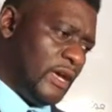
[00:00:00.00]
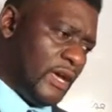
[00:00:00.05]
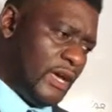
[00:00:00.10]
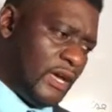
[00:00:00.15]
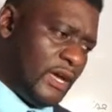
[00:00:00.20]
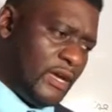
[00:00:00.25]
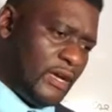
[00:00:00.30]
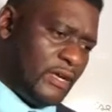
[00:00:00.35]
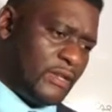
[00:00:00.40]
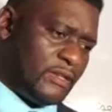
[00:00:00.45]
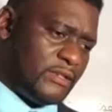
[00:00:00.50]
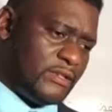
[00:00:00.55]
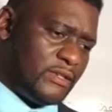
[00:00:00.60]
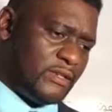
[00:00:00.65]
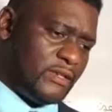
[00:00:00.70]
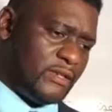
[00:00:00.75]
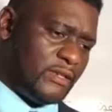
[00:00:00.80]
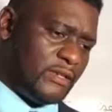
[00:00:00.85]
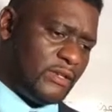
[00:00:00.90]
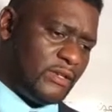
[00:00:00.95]
and
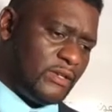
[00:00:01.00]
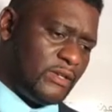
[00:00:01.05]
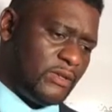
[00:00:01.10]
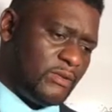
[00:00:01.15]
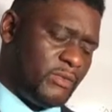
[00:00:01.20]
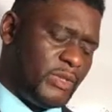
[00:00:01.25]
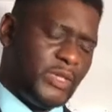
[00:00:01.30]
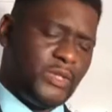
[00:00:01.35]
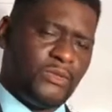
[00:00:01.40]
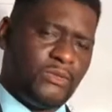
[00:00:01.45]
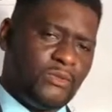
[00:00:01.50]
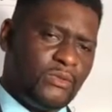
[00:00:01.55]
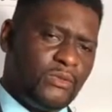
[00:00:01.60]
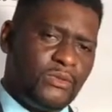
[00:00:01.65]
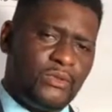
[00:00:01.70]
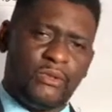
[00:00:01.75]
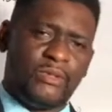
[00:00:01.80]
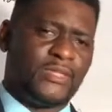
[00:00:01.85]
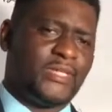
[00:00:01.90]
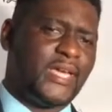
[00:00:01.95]
we do
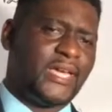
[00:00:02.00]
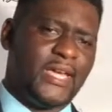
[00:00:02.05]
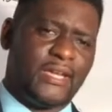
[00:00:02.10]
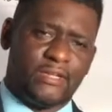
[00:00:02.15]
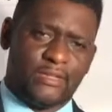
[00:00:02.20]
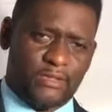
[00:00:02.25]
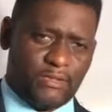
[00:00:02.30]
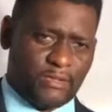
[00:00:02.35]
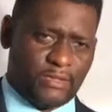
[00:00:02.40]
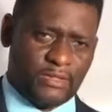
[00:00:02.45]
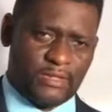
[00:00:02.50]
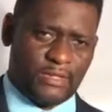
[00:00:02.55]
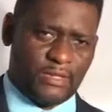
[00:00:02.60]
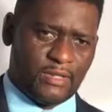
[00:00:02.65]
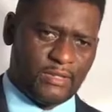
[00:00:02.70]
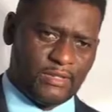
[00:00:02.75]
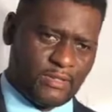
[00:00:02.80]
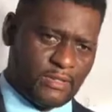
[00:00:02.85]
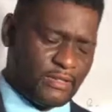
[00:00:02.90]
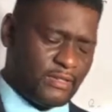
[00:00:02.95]
no
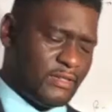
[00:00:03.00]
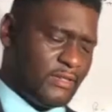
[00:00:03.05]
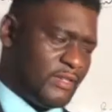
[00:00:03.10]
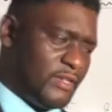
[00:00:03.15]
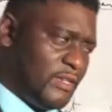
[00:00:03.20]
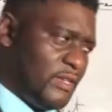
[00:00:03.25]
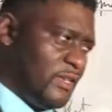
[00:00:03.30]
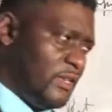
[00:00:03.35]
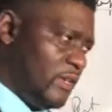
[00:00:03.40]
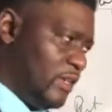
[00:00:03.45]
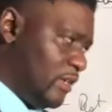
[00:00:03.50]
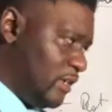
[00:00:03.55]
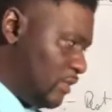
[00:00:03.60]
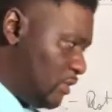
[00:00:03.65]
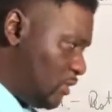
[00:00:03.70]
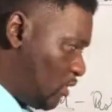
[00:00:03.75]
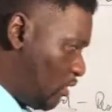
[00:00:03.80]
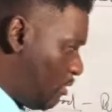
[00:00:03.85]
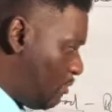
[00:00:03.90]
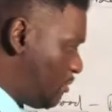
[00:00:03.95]
diagnosis in
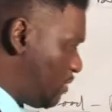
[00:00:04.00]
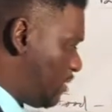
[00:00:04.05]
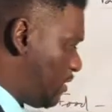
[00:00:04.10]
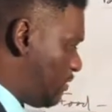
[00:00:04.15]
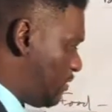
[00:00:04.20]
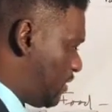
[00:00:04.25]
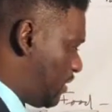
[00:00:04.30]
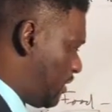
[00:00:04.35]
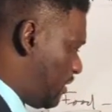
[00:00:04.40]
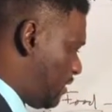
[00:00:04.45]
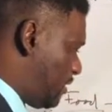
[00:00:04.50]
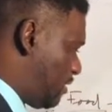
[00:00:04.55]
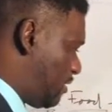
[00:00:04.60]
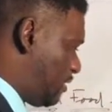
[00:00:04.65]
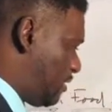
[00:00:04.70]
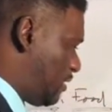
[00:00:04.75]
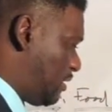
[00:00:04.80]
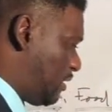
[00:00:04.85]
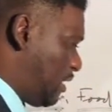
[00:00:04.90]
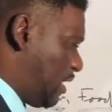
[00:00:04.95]
terms of
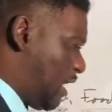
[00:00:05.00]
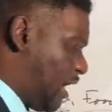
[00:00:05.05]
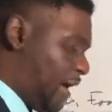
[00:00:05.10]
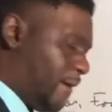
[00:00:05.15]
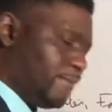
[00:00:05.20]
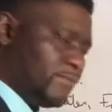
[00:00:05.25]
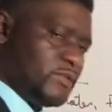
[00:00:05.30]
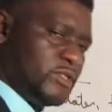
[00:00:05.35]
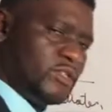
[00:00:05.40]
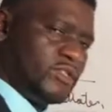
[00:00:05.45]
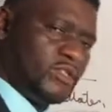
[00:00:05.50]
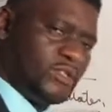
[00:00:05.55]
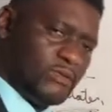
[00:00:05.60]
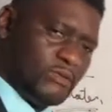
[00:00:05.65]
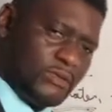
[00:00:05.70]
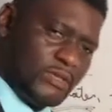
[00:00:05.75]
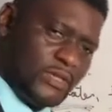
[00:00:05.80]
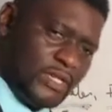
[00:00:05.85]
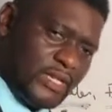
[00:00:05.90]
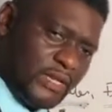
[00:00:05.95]
their
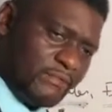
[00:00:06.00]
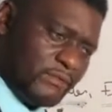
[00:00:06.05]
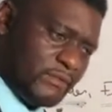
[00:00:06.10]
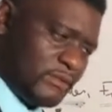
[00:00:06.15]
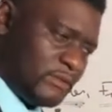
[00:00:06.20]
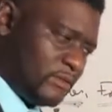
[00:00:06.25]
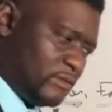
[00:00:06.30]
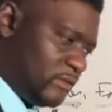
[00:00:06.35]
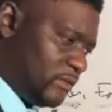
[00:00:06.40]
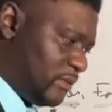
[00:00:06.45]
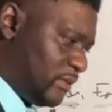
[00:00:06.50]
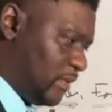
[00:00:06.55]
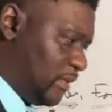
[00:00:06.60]
aptitude level,